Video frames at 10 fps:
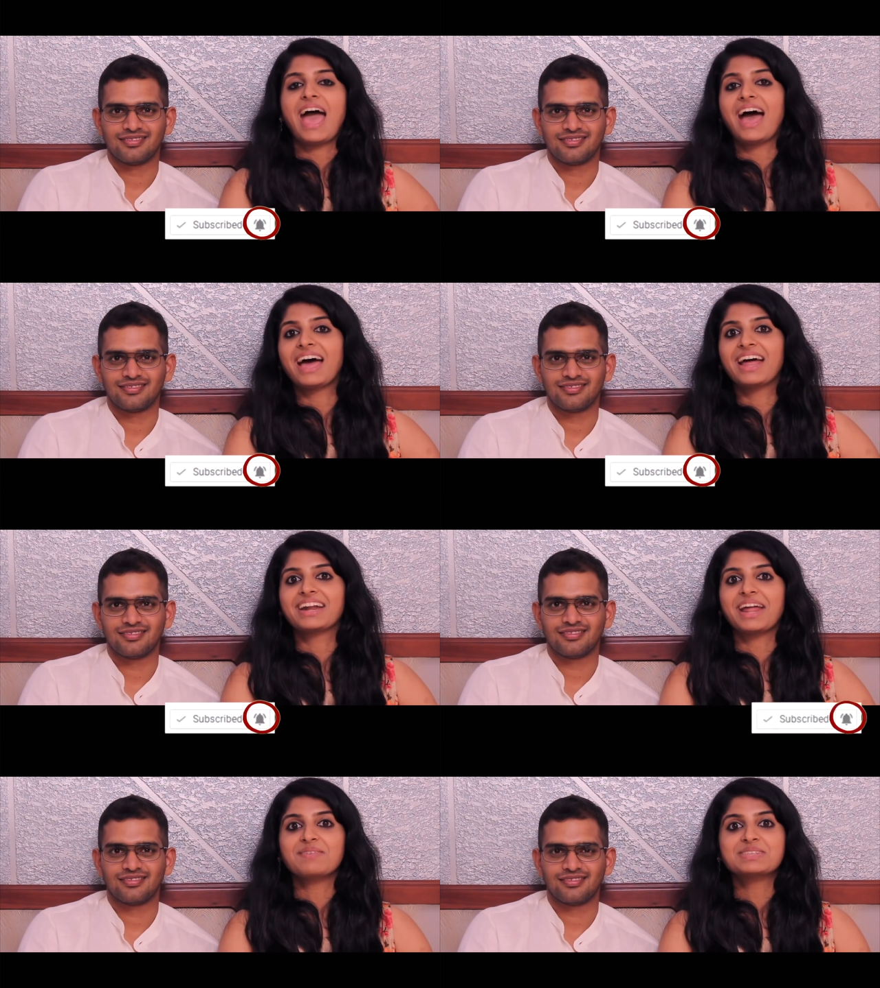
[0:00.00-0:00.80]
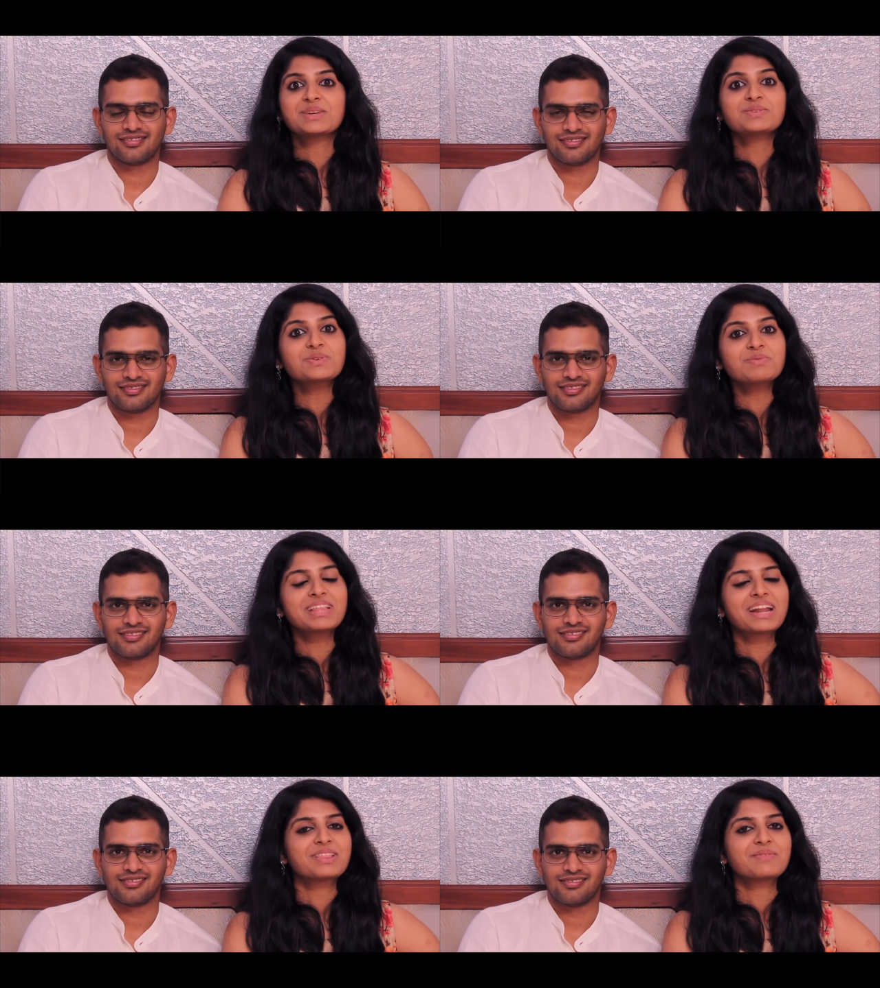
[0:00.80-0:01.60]
Speaker 1: And I will see you soon
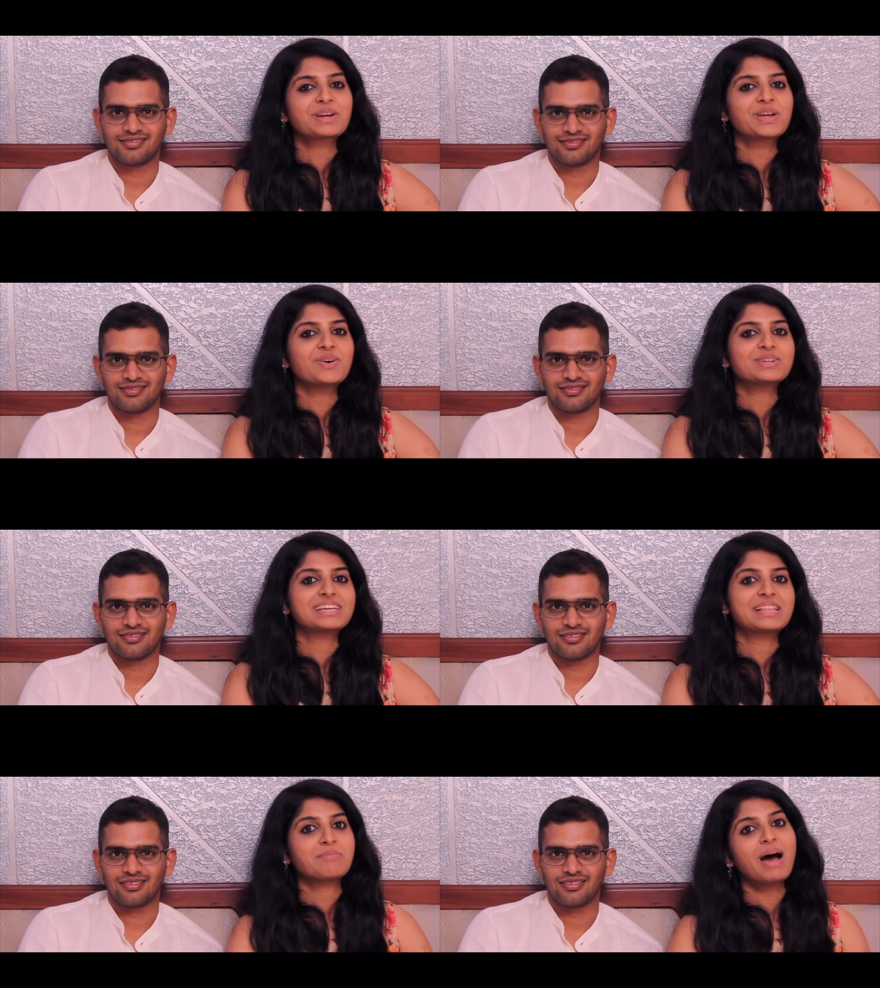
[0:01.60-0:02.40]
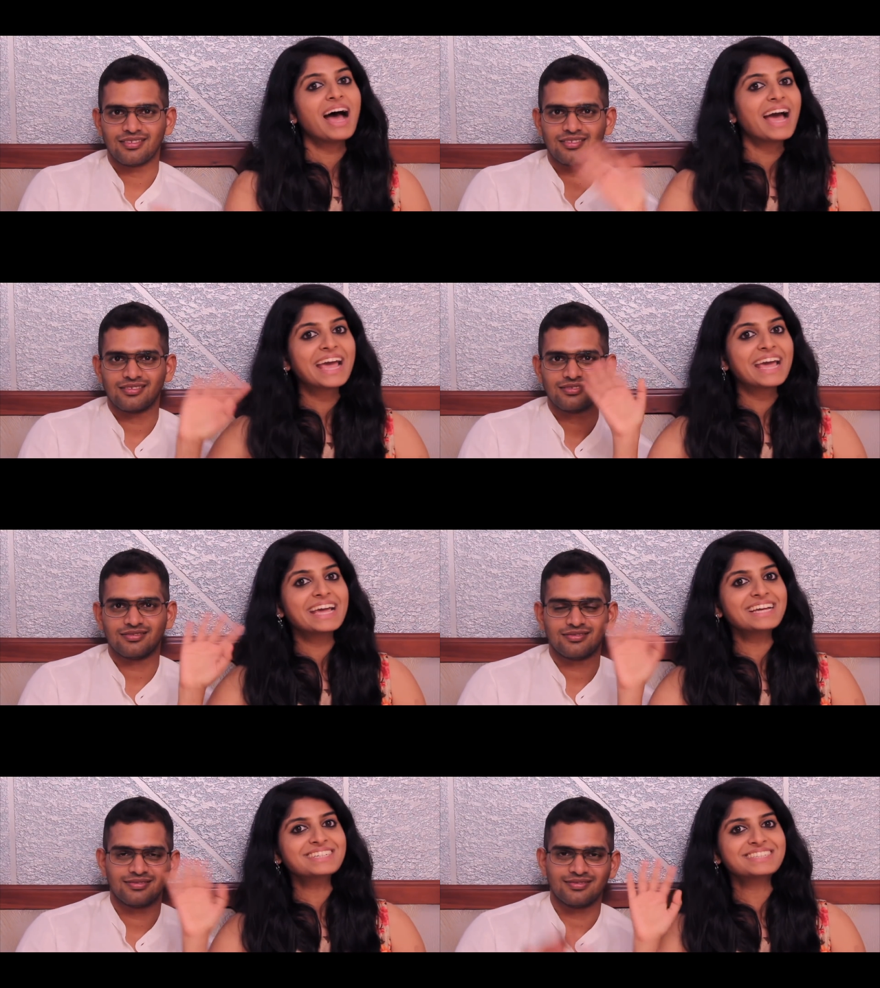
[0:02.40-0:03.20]
with another video. Till then,
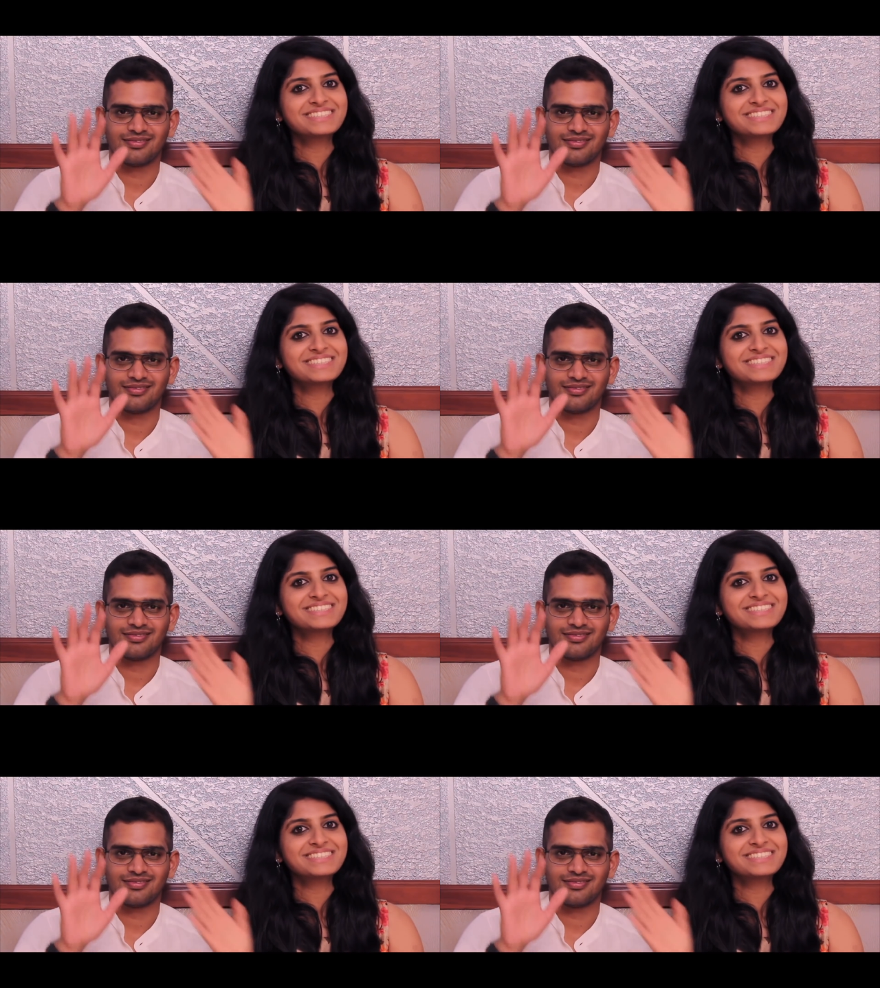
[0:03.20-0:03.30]
bye.